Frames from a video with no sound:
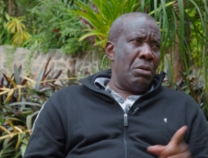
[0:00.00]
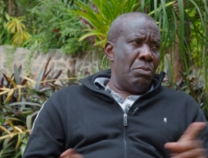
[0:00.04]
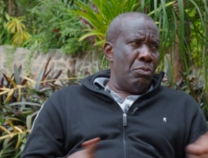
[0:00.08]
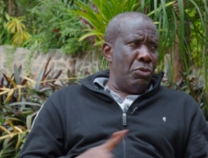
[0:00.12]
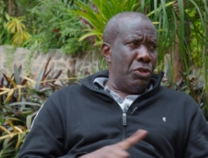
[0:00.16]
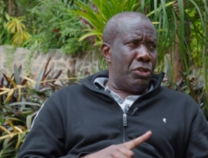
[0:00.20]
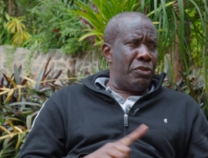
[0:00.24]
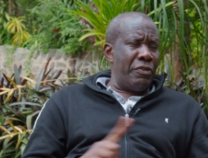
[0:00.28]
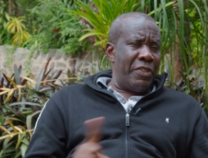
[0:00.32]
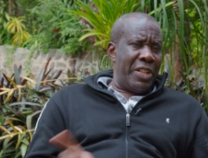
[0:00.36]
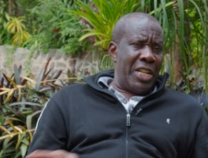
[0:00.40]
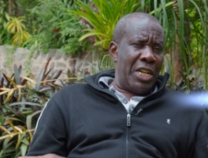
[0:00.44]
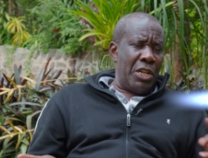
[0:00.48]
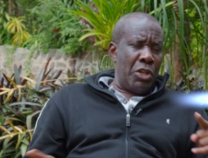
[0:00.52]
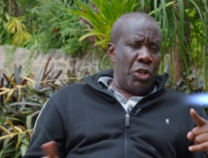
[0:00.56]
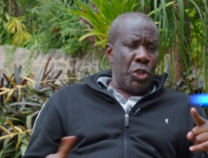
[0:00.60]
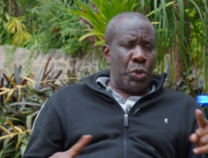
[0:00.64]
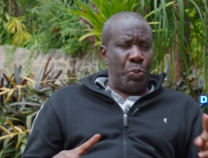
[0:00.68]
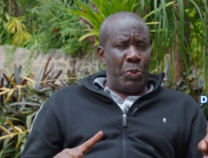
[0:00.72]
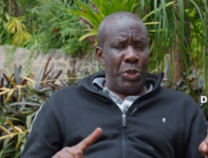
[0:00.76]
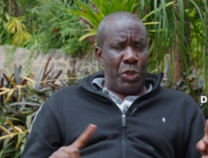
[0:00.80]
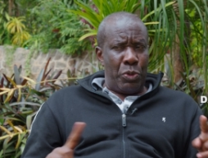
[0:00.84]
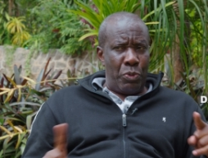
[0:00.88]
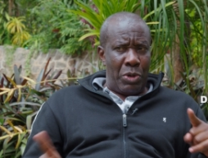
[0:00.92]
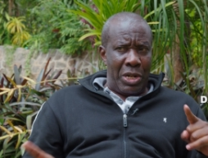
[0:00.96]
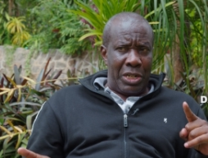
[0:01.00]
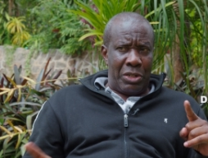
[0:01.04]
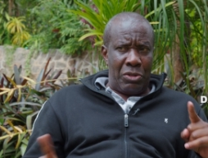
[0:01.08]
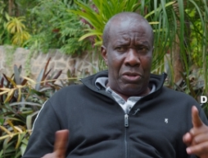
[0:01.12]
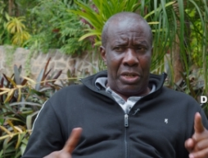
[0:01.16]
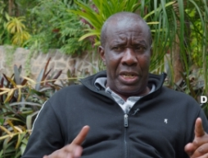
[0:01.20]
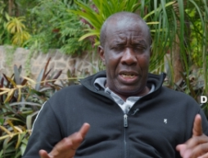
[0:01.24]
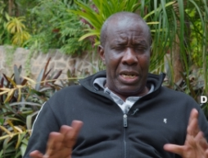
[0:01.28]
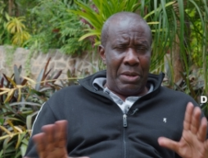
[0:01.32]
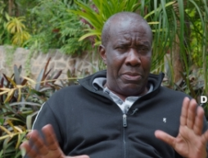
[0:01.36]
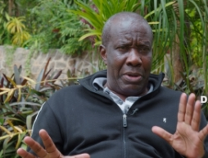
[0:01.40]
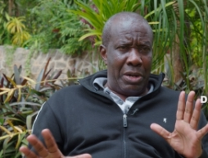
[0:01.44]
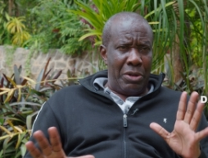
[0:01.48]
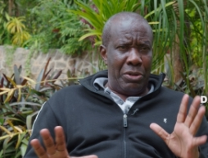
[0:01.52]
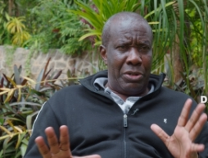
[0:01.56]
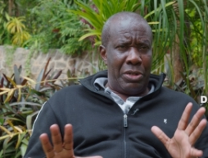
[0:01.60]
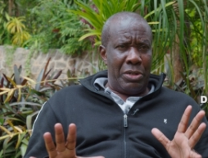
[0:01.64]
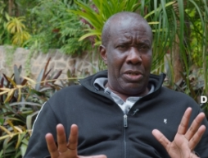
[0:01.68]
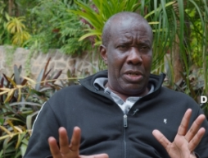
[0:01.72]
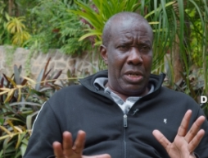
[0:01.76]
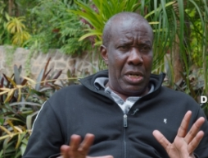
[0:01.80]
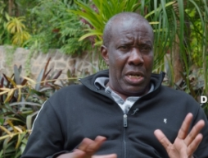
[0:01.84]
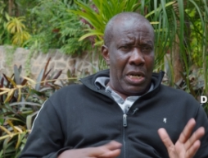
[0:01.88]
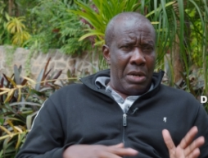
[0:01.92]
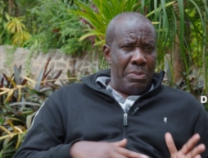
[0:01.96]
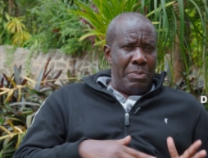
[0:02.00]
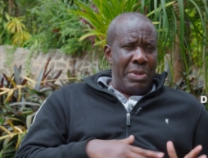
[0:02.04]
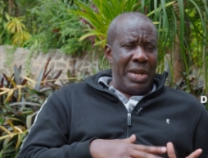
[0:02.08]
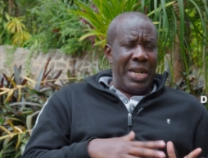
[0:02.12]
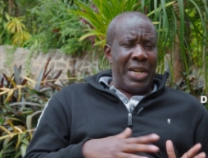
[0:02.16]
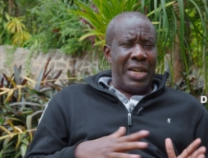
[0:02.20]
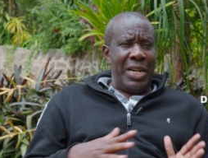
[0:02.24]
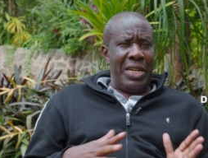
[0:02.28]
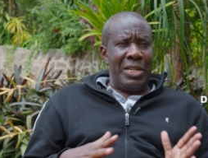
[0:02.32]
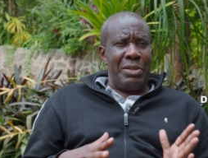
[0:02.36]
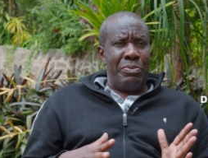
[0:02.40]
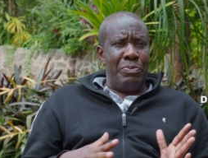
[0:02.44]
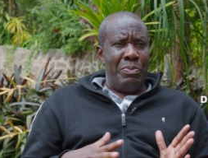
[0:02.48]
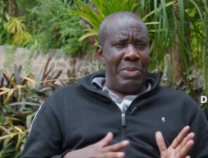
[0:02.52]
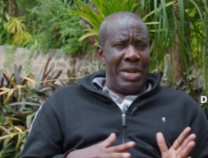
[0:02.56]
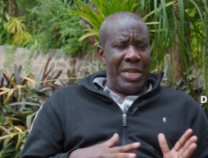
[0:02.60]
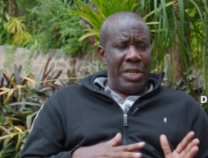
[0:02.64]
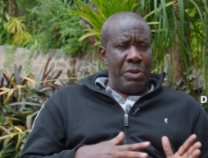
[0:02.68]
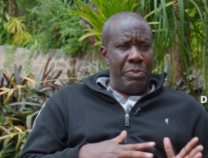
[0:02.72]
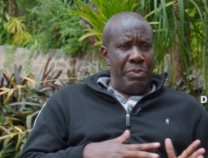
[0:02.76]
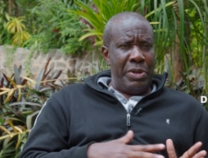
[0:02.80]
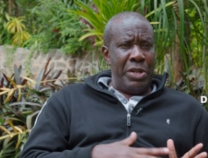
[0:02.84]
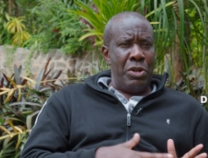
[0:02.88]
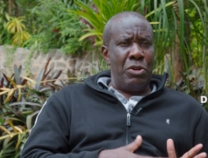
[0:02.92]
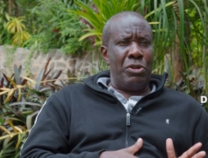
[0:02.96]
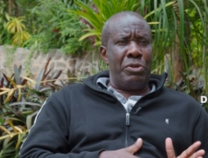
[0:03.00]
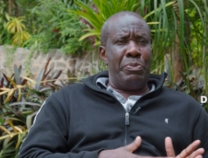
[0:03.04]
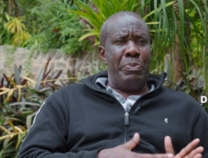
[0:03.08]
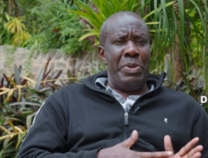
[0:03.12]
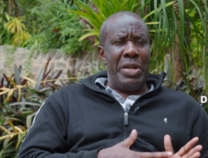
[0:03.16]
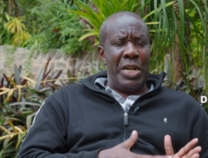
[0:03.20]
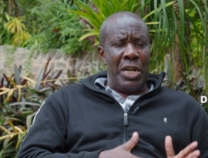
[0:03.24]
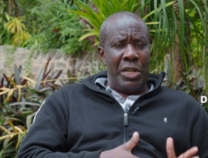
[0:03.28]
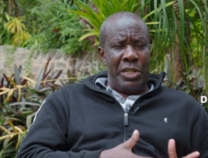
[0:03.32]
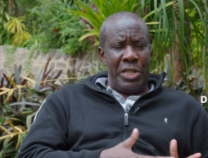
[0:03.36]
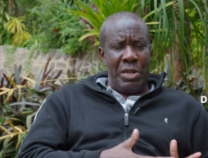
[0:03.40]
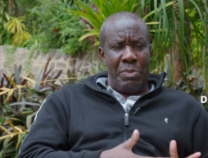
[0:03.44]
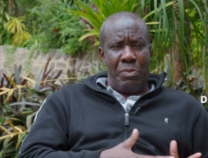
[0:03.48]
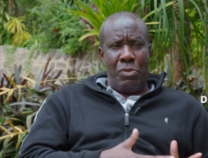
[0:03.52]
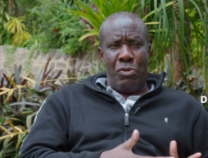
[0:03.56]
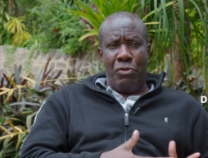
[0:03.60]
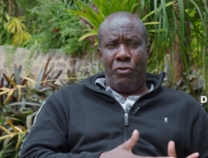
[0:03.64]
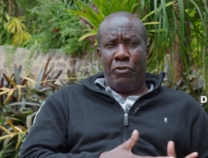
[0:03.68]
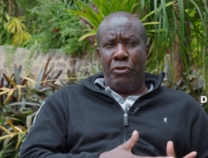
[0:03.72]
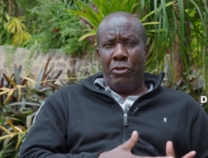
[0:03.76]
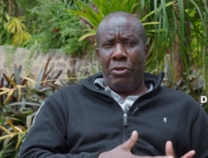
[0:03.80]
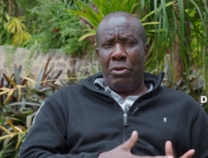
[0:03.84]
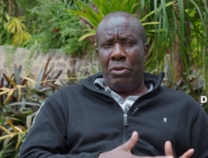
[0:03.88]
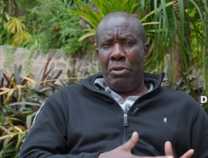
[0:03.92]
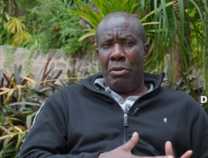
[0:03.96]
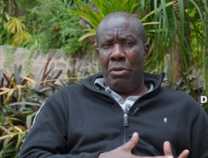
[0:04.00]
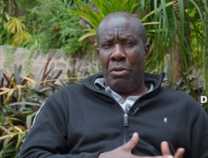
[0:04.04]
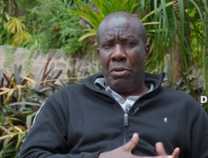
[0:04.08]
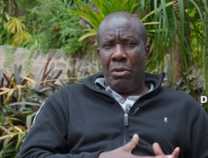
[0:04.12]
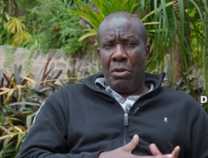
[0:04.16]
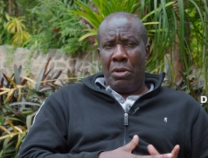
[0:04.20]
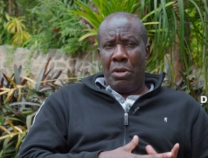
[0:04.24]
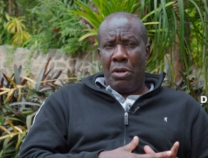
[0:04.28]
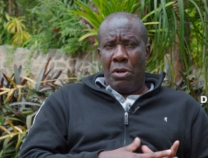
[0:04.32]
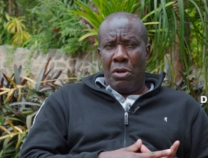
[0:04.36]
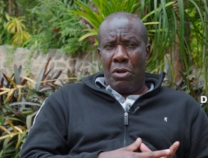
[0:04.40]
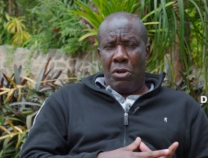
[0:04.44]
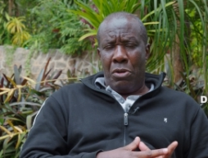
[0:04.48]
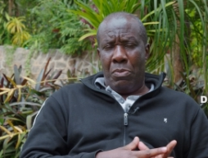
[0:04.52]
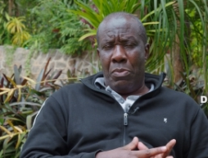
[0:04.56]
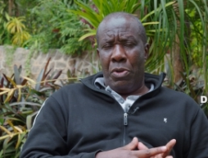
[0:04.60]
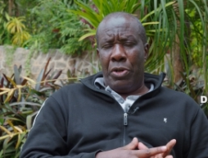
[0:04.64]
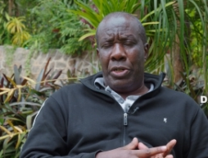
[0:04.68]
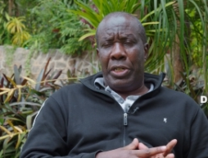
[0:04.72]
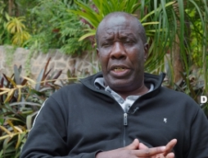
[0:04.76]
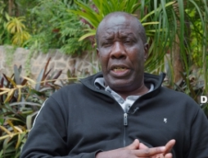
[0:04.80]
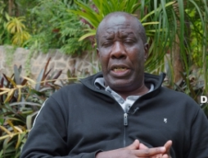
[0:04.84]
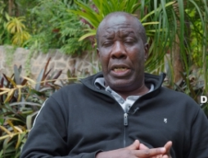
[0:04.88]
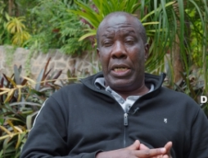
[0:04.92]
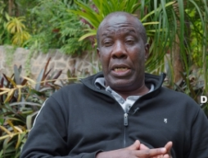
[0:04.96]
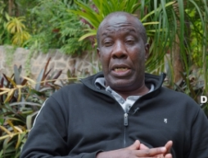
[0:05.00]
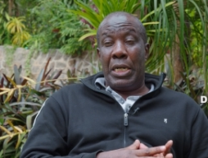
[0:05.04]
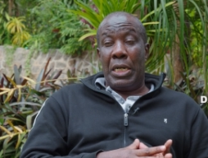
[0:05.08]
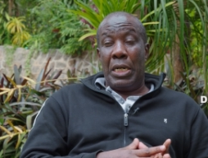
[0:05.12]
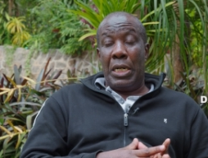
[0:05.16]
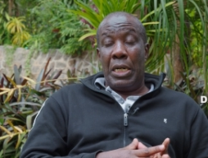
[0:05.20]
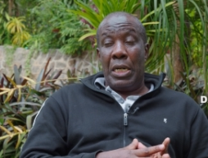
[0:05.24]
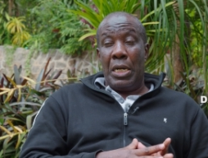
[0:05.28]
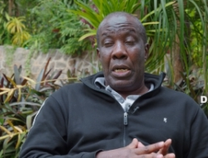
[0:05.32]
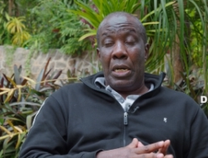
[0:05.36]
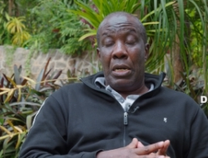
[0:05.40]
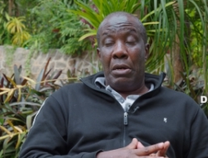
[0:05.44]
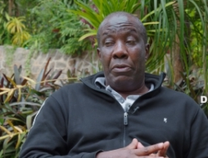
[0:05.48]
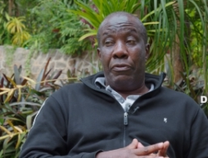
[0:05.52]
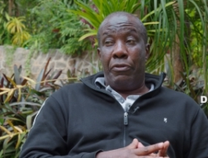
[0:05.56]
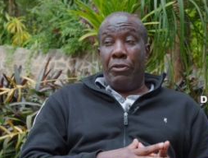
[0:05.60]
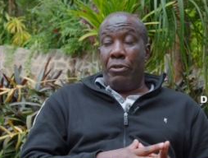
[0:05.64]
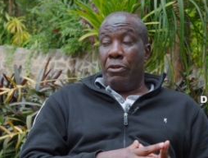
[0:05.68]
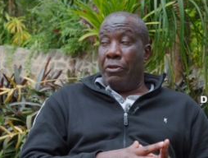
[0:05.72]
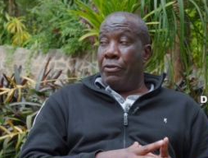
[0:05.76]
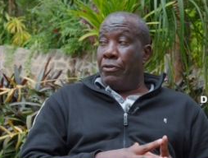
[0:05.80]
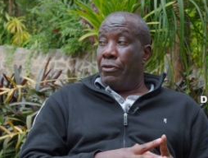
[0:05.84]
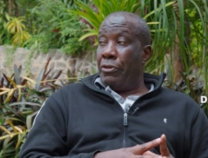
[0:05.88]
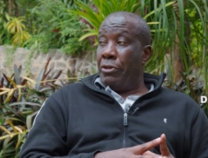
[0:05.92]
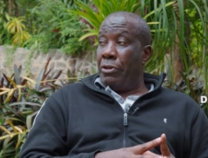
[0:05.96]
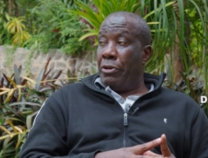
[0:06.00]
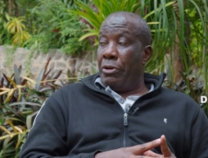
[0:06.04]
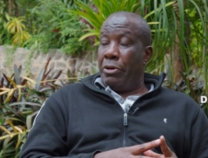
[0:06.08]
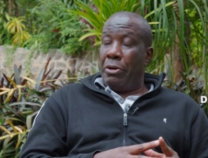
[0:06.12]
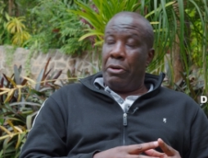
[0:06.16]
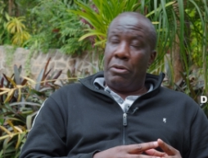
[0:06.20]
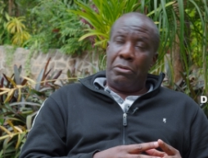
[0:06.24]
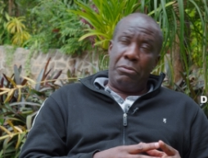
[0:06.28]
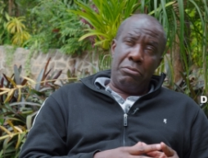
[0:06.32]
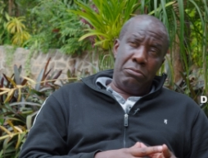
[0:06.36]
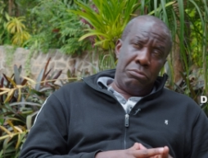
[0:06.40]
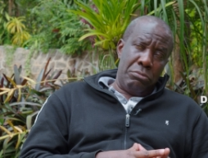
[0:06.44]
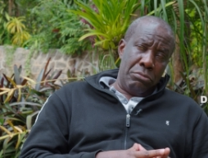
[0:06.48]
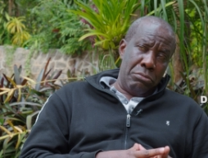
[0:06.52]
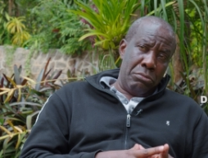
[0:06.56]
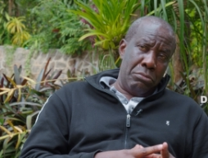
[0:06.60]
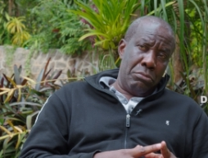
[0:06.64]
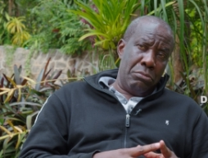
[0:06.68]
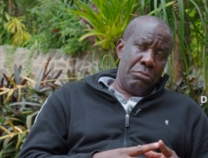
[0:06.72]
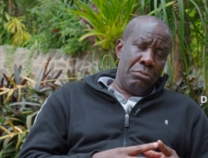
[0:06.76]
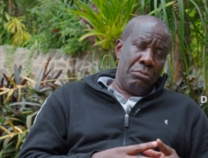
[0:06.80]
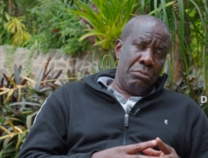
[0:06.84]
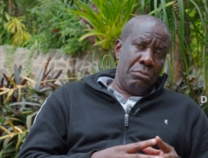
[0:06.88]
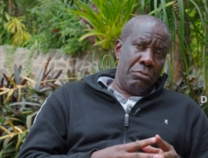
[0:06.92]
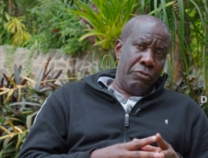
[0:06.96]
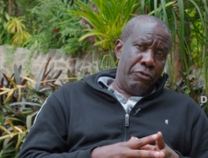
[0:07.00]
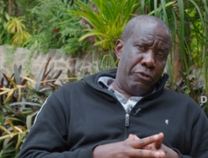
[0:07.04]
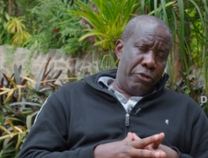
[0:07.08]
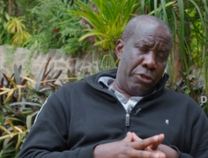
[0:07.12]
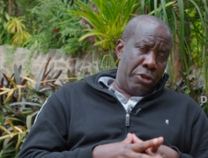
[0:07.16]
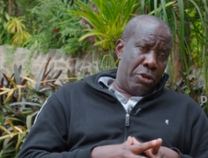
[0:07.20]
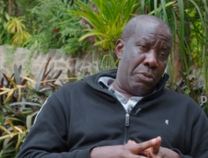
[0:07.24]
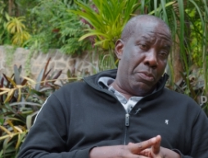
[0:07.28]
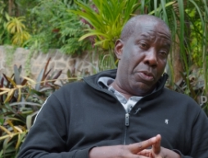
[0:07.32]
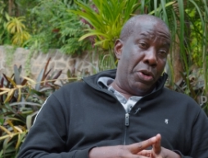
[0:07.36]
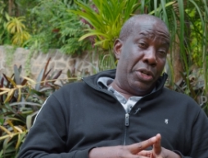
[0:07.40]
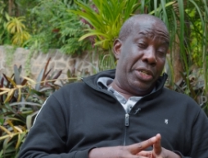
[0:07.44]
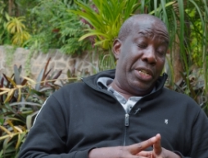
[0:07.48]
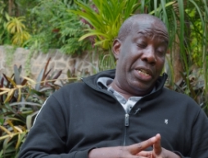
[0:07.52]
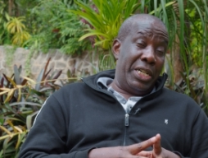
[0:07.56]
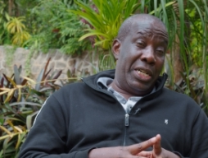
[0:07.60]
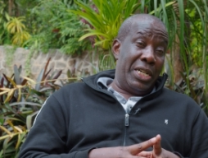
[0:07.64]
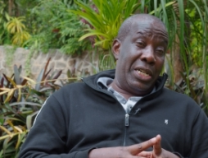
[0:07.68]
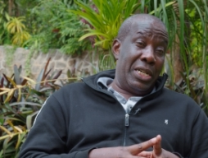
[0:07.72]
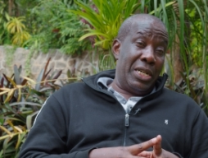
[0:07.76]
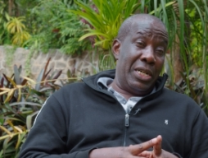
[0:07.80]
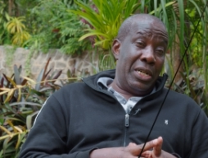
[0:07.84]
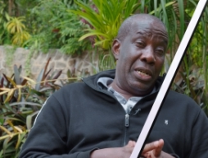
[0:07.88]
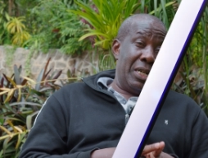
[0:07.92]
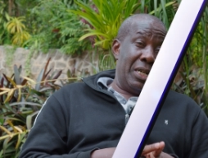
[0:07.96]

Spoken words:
most of the hospital were talking about my case might not be eligible for robotic, for robotic,